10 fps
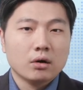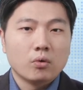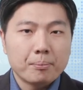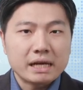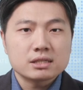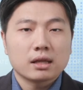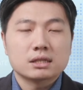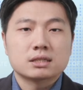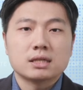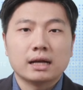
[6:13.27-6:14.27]
Well, based on a
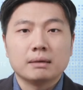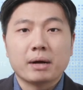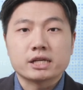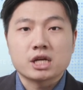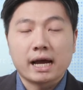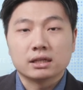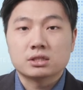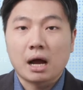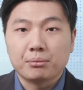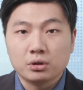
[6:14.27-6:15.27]
study by China's
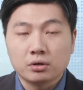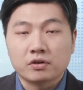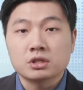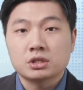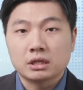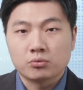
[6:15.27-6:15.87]
top university